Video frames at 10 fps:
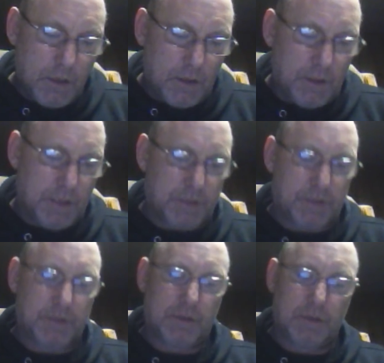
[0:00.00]

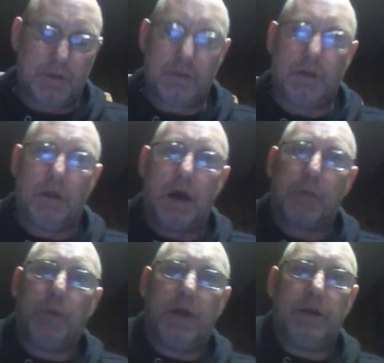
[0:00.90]
The
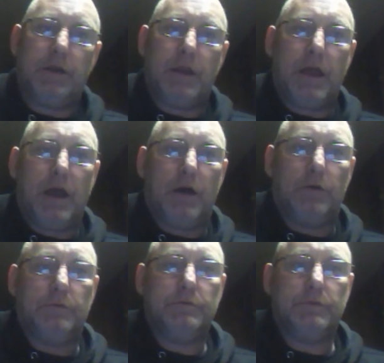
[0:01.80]
lock button
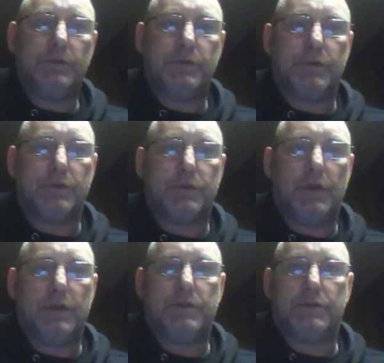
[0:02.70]
now is just
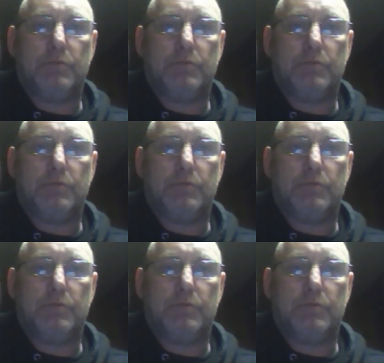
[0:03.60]
nice